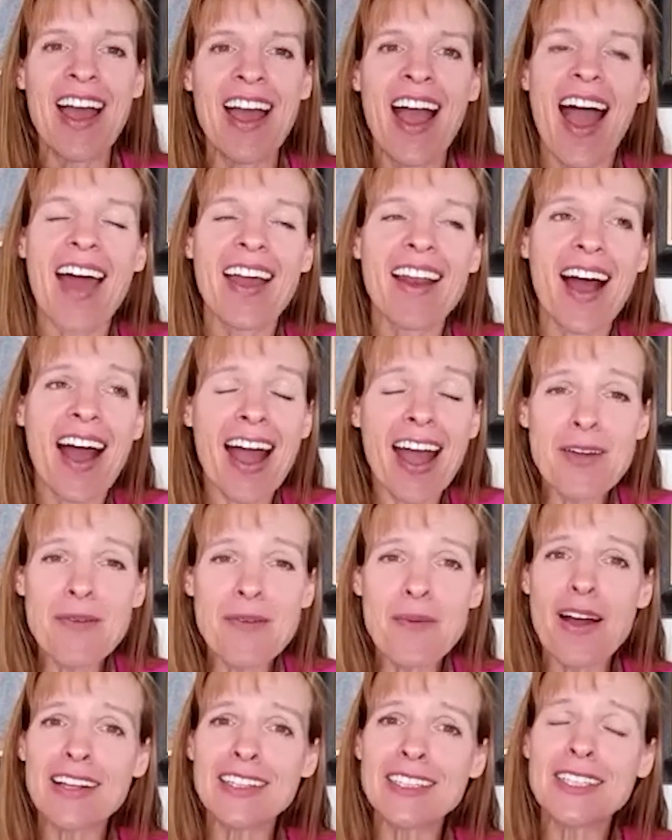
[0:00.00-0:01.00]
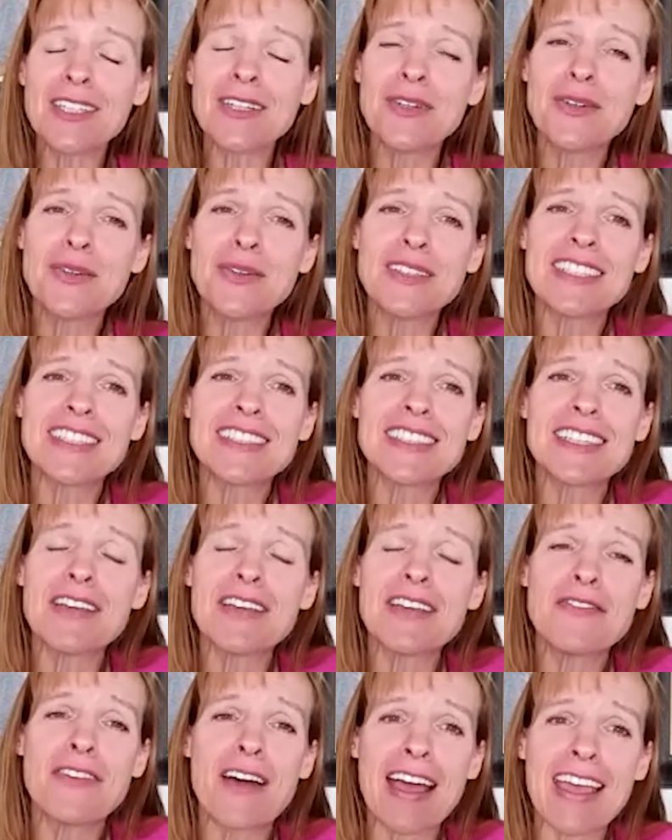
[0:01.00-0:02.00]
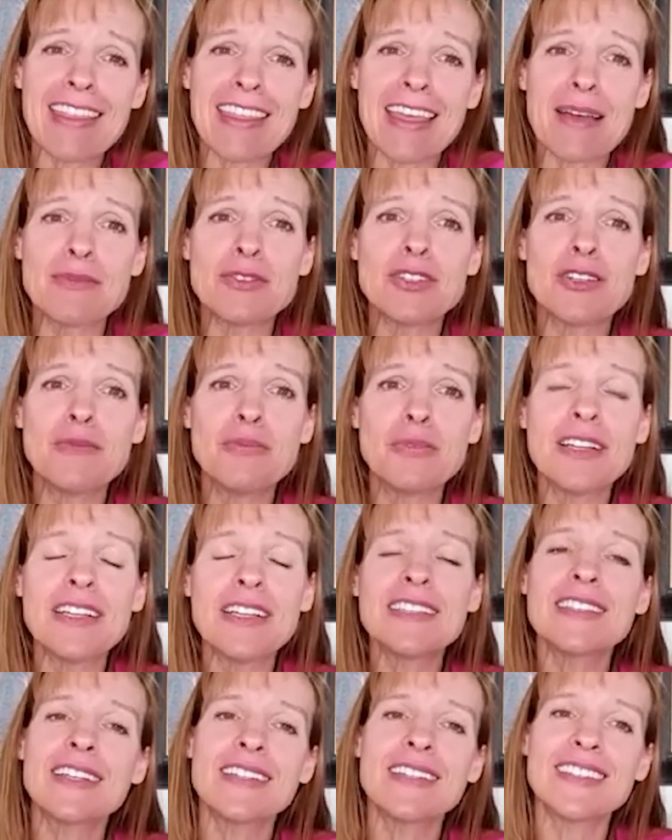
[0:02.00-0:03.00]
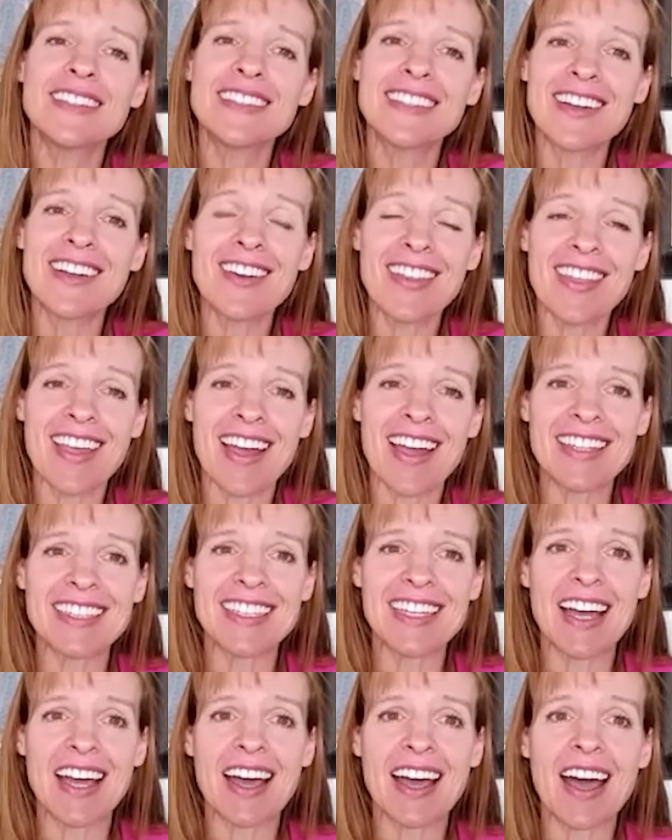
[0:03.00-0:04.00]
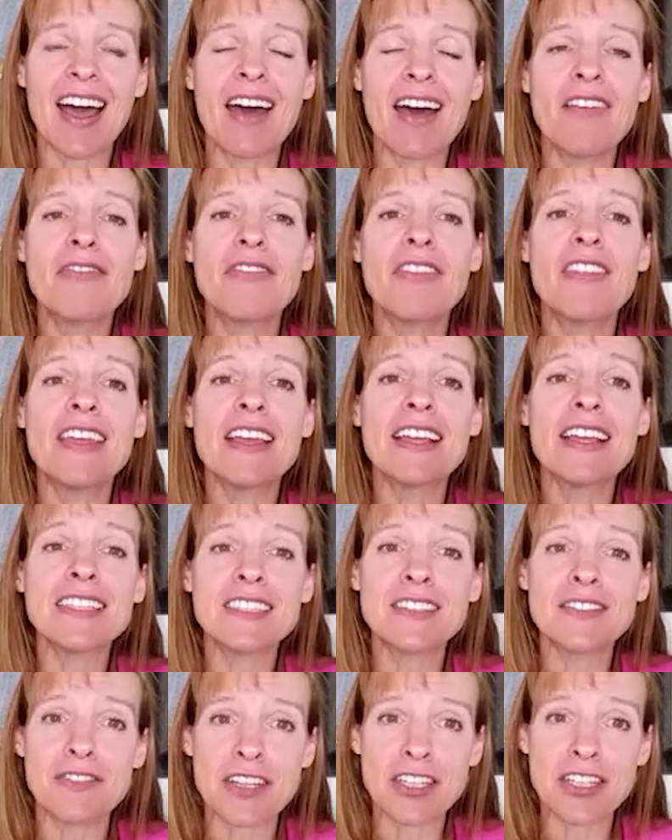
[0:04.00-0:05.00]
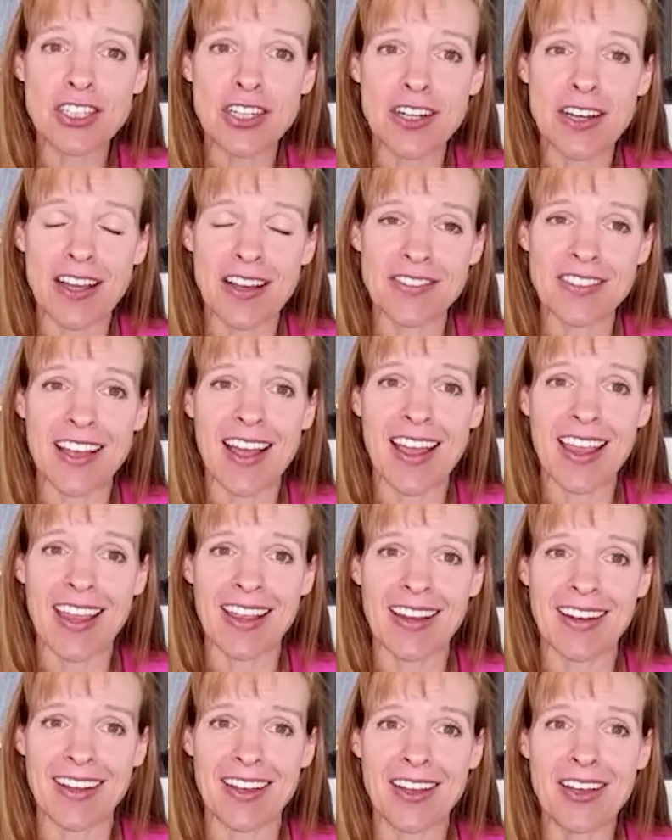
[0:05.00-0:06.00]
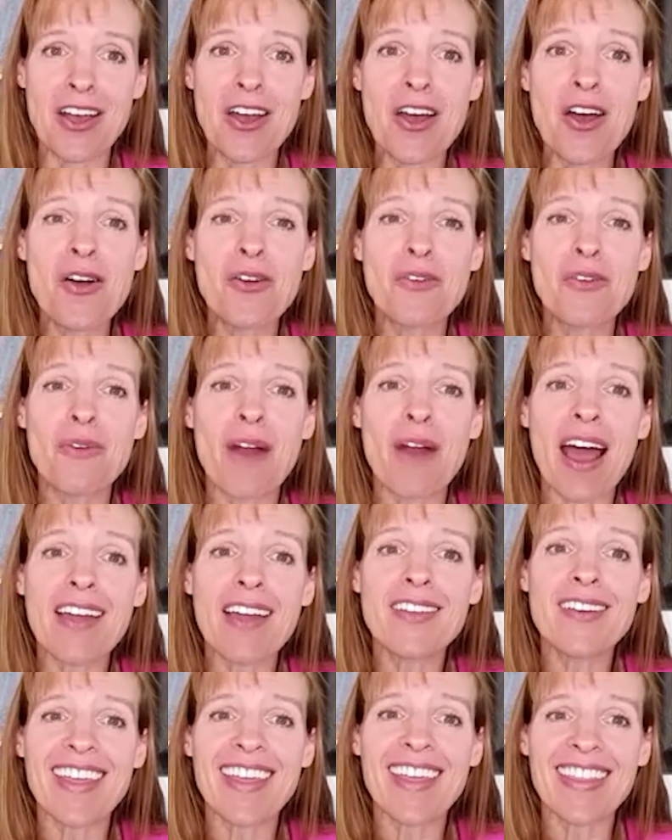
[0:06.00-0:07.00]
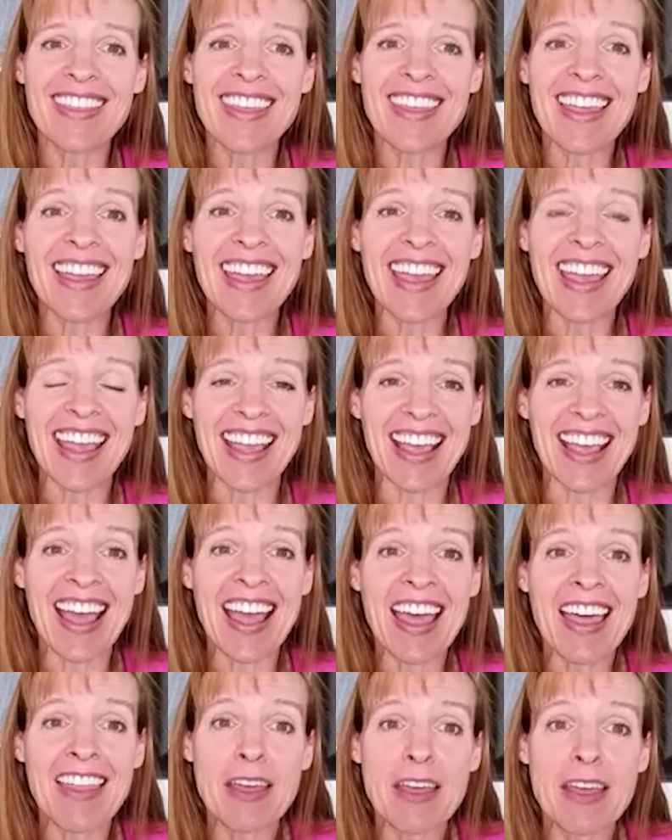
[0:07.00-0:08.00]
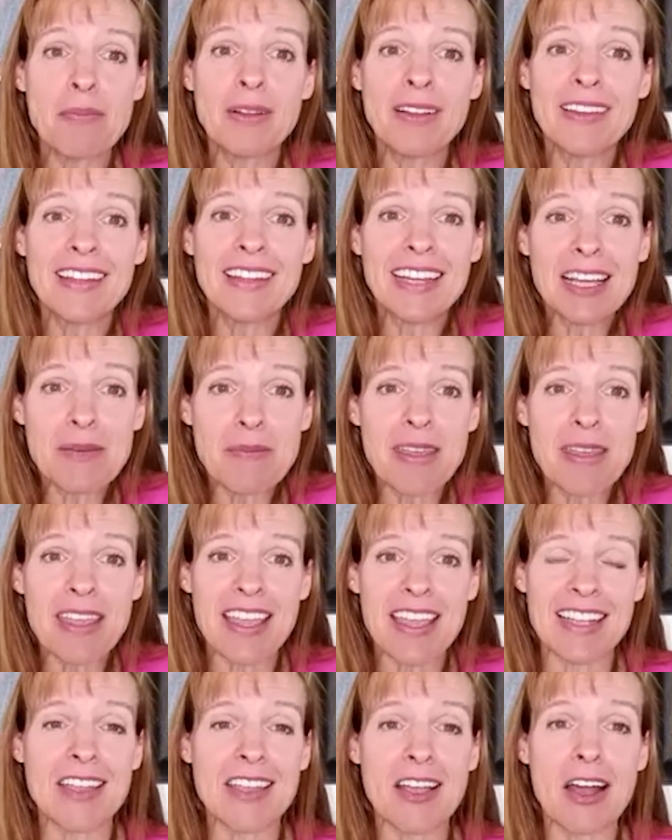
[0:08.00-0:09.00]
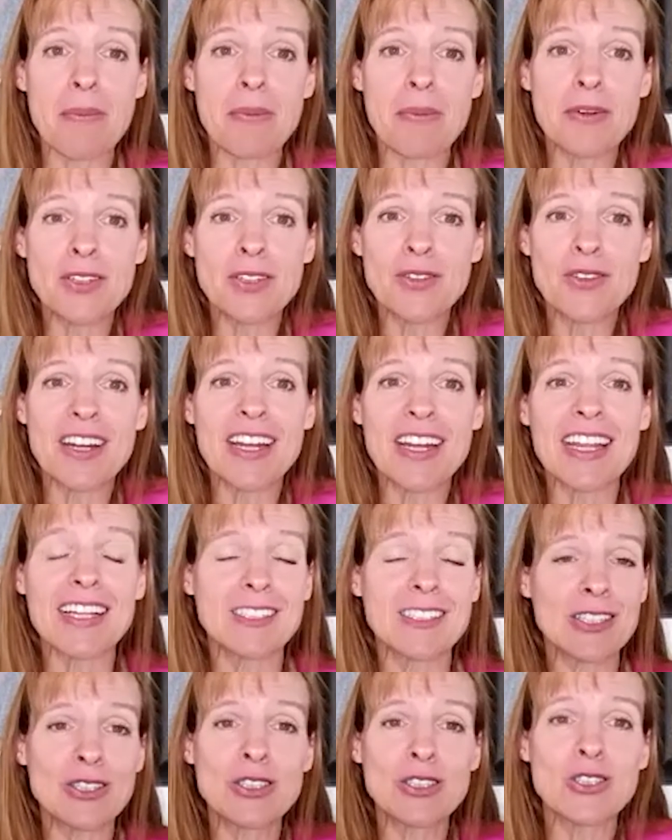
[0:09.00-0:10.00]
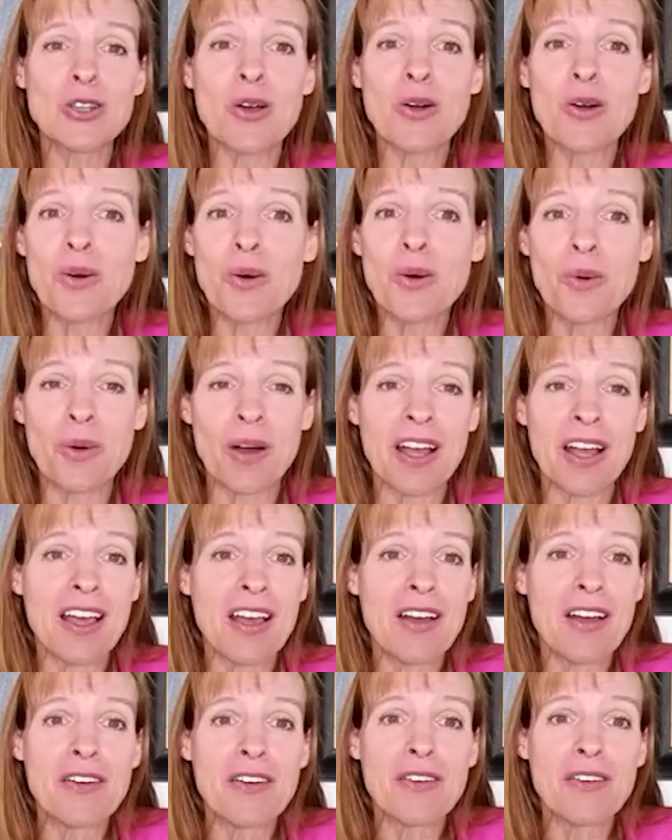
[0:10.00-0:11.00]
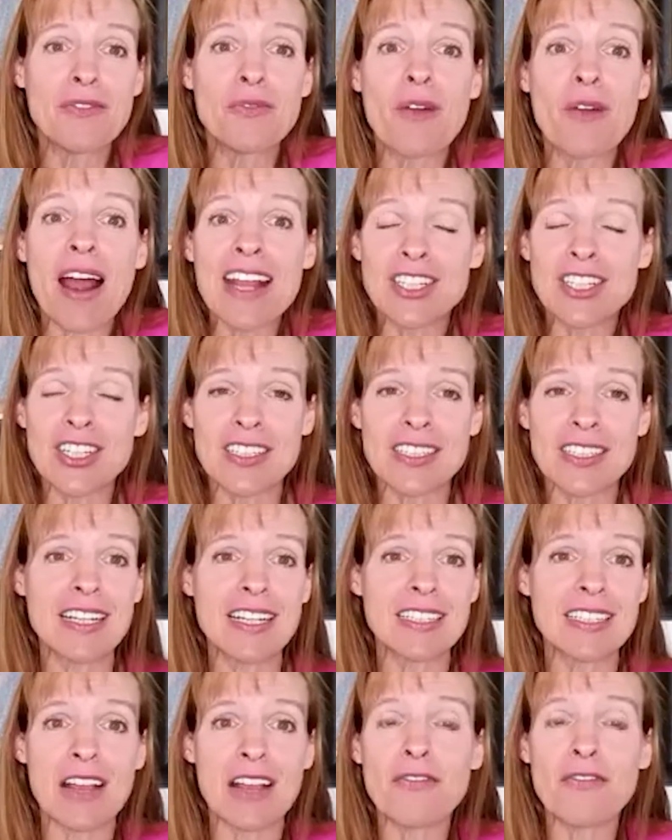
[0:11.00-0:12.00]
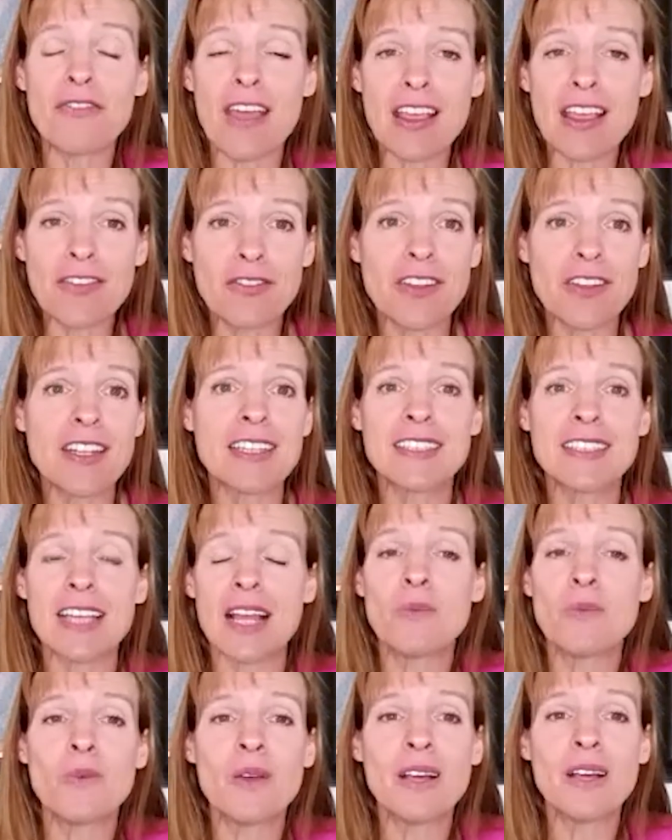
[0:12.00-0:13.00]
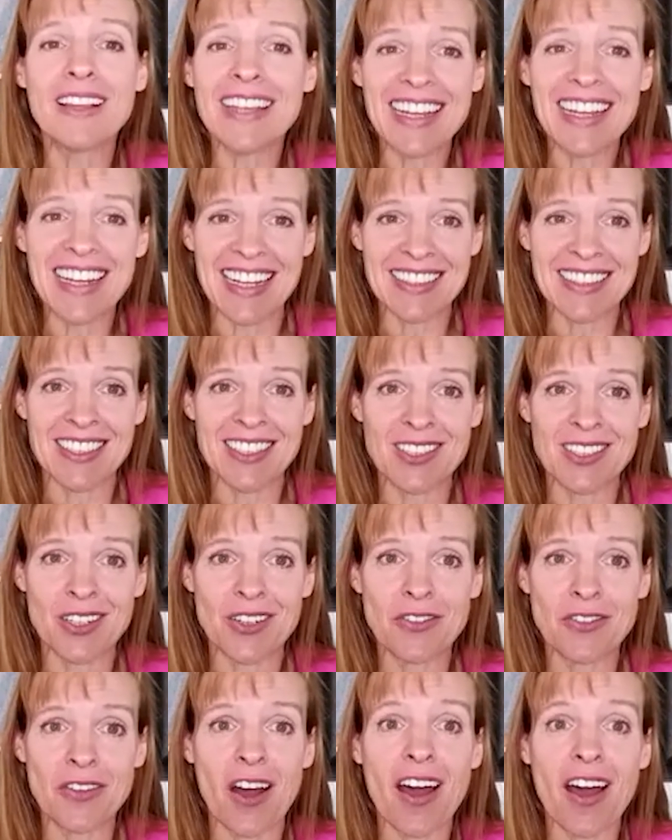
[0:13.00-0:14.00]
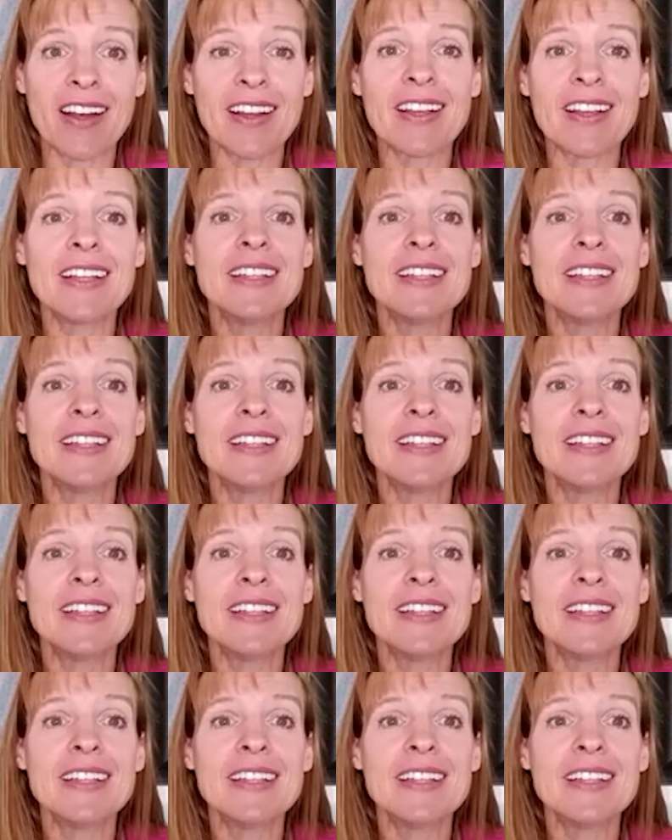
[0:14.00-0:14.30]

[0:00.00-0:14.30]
I want to just invite them to please consider the idea of this vision of Zion, rather than thinking that polygamy is the opportunity to show righteousness and faithfulness and willingness to serve God.